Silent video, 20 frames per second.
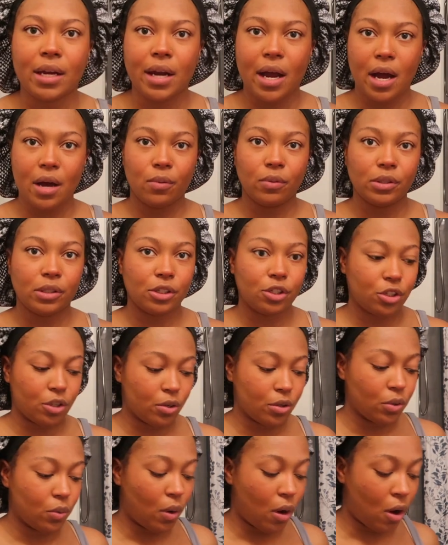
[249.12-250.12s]
now I want to show
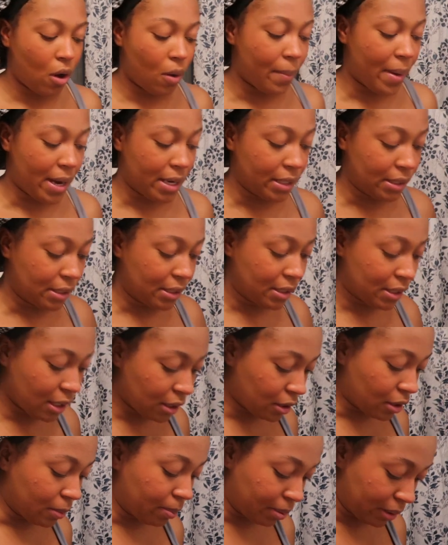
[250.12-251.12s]
you all my
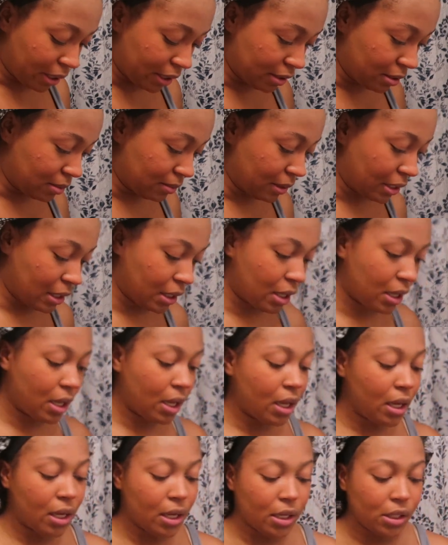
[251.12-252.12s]
concealer placement.
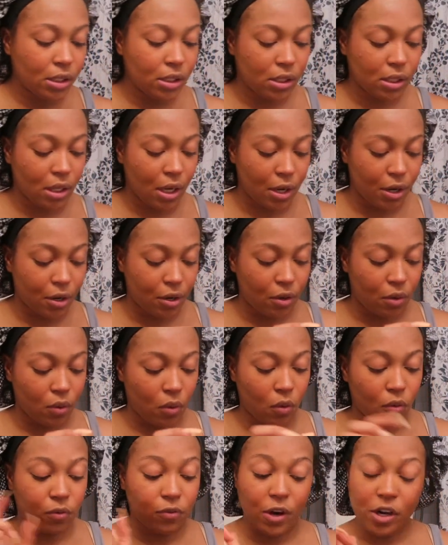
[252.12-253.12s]

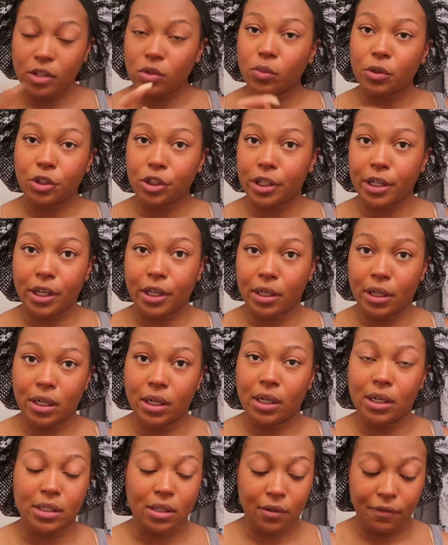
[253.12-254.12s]
So first what you're gonna need
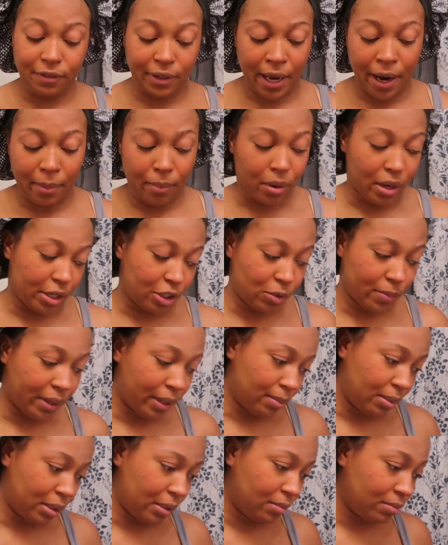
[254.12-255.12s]
is a flat brush,
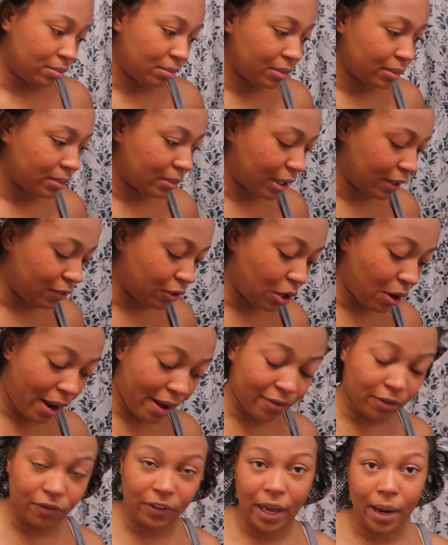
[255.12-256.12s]
baby. If you don't
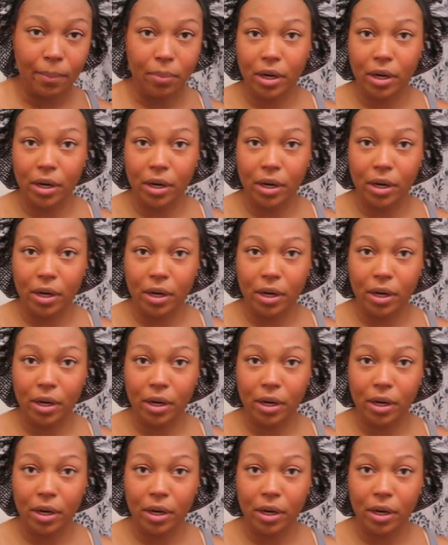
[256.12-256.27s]
have a flat